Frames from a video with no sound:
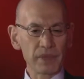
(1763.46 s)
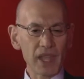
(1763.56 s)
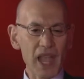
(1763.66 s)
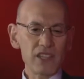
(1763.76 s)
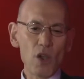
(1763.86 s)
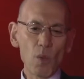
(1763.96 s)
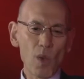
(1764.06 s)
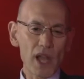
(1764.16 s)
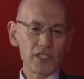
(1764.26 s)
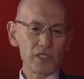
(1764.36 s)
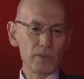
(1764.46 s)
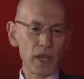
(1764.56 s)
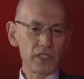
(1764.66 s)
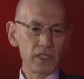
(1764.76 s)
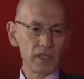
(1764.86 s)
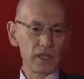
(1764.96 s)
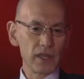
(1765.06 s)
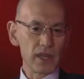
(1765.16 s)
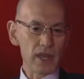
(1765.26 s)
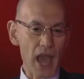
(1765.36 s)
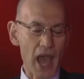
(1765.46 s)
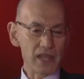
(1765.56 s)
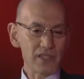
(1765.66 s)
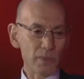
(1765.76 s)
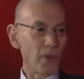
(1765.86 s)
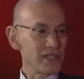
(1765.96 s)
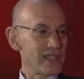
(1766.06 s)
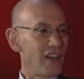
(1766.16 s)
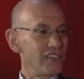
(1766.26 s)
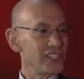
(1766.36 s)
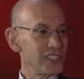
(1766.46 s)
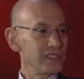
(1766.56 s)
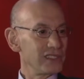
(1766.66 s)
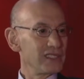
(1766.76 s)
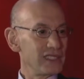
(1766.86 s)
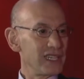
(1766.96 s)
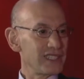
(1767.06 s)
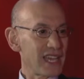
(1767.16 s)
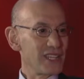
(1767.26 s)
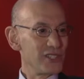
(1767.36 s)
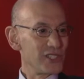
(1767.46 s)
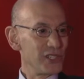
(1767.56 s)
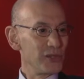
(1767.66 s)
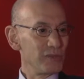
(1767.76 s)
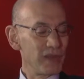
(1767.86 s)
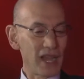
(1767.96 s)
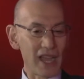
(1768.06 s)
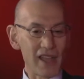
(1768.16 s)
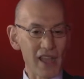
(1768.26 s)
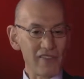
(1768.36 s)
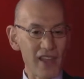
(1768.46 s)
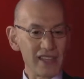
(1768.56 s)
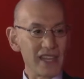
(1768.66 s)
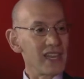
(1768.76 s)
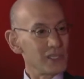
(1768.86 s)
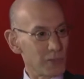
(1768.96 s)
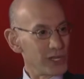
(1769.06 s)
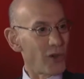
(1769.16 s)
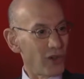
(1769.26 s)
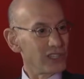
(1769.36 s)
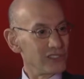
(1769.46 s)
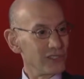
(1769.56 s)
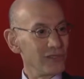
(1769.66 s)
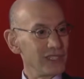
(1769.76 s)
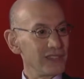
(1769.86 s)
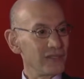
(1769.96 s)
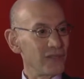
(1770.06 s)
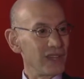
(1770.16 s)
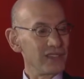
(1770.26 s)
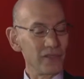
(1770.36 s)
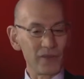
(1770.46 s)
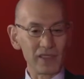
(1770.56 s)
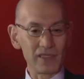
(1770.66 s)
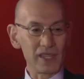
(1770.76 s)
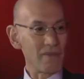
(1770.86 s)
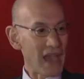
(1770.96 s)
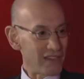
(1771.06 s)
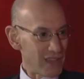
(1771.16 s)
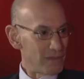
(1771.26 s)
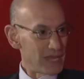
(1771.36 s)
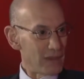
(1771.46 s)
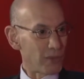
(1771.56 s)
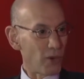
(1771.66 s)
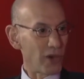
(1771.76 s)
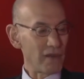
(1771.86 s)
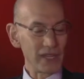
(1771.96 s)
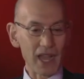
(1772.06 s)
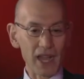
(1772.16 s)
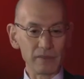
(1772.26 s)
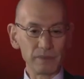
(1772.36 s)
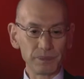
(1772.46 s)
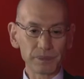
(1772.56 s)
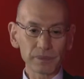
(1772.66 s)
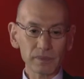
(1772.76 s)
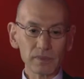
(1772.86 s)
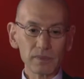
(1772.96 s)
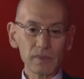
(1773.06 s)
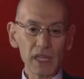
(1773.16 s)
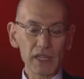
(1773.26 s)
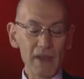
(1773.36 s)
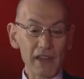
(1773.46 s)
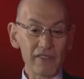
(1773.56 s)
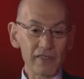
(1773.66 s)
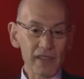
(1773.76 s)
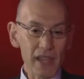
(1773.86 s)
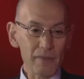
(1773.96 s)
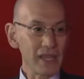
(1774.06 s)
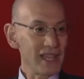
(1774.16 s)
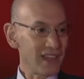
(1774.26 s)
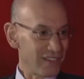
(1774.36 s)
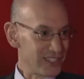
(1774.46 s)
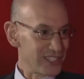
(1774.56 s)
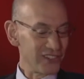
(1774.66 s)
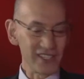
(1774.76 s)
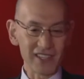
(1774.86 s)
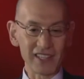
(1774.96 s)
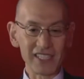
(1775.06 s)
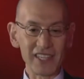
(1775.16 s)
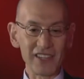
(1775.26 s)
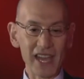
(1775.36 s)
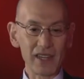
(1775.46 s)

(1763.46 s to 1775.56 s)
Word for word: I don't watch as much non-sports television as I used to. I, I find that it's pretty all-consuming when with the amount of NBA programming on, the amount of NBA coverage there is on the internet.